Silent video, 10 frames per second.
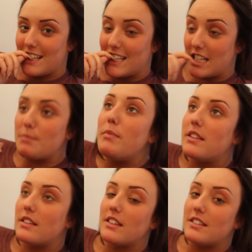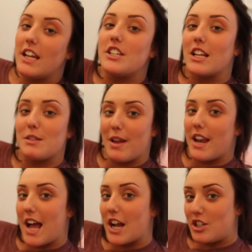This is this is the stage that's meant
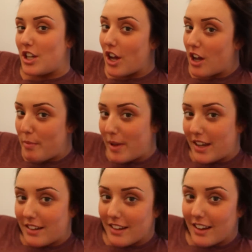to actually hurt a bit,